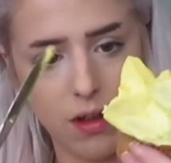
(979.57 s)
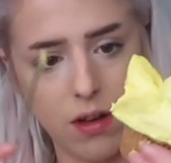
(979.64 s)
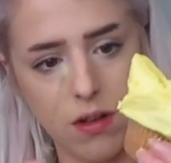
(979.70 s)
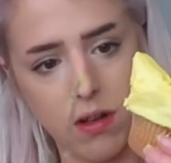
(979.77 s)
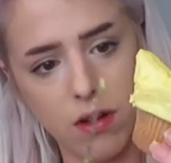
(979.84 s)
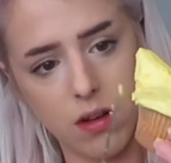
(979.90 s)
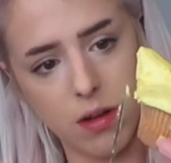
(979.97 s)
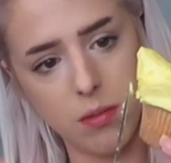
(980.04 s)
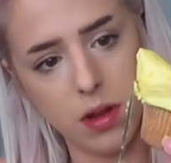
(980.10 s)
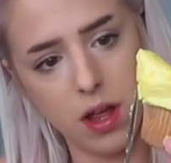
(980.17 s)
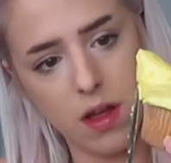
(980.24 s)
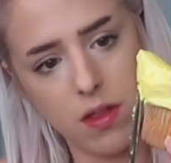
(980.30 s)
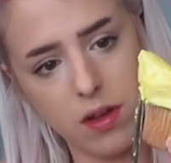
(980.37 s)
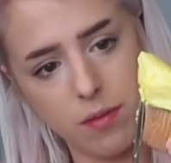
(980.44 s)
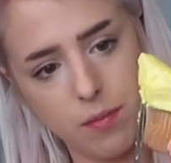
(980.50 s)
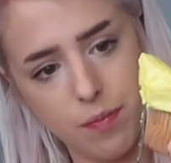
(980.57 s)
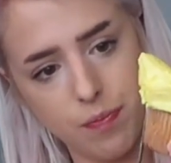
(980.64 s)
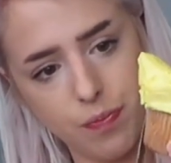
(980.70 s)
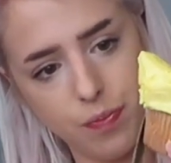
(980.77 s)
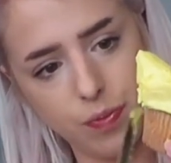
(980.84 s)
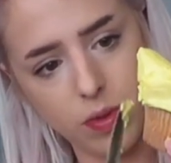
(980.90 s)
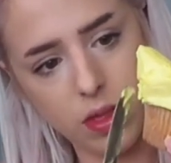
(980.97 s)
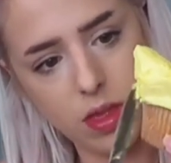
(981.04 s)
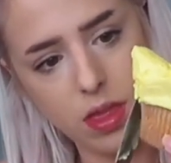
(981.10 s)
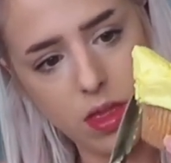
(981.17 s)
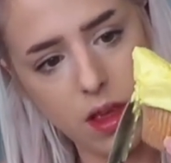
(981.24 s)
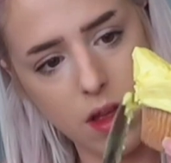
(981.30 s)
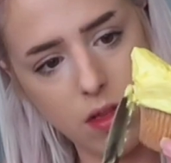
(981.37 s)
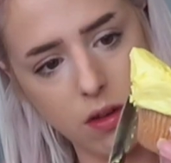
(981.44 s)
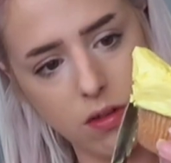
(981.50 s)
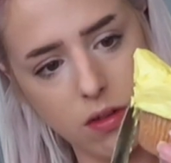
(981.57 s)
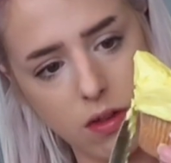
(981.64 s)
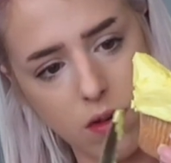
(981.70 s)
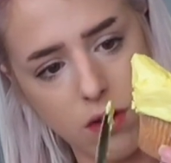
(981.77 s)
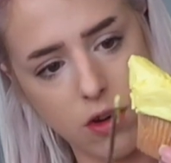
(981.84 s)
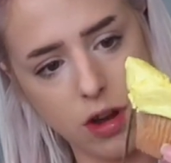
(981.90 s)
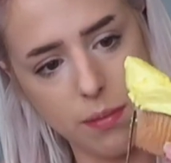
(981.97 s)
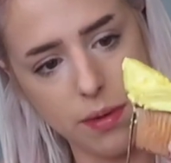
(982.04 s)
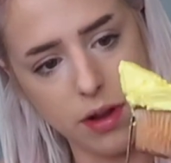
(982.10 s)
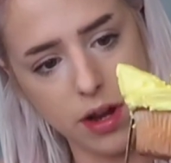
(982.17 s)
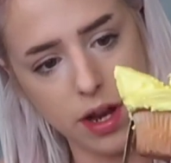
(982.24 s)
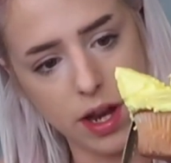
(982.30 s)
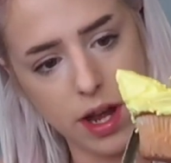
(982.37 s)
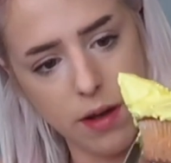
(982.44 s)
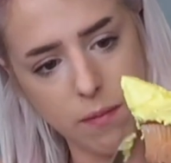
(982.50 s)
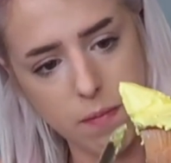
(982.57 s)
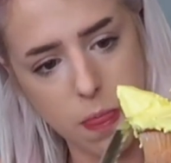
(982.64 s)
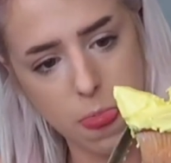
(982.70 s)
it'll all come together. It looks a little creepy right now.